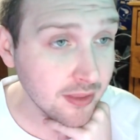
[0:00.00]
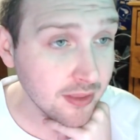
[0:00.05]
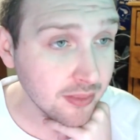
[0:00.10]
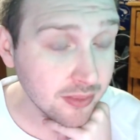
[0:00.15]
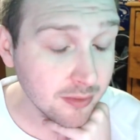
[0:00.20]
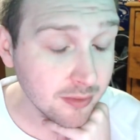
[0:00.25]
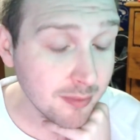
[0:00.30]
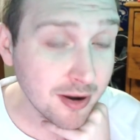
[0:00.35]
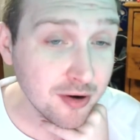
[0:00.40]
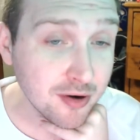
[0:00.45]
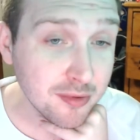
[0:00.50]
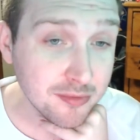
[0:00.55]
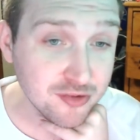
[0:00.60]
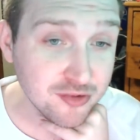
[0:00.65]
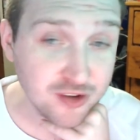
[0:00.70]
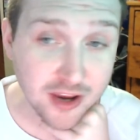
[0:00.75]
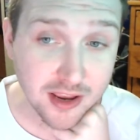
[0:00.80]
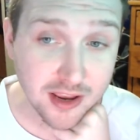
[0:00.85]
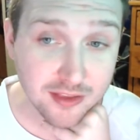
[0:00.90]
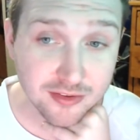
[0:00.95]
the amount of
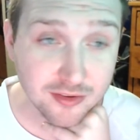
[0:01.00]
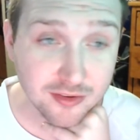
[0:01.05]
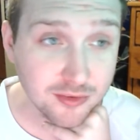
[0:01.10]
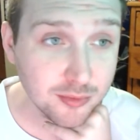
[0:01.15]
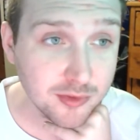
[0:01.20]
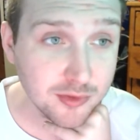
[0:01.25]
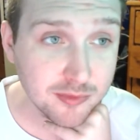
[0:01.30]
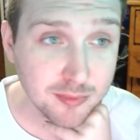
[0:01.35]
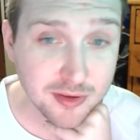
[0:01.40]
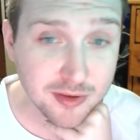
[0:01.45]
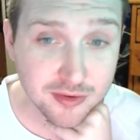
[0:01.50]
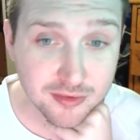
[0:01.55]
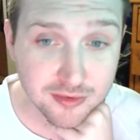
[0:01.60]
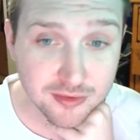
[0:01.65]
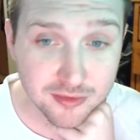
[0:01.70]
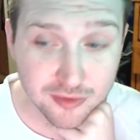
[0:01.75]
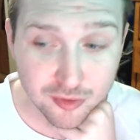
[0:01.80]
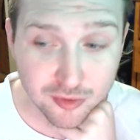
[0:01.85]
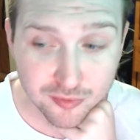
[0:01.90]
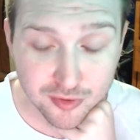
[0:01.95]
chances we've missed
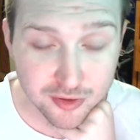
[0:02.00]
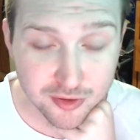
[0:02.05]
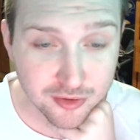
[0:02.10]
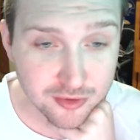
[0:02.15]
so far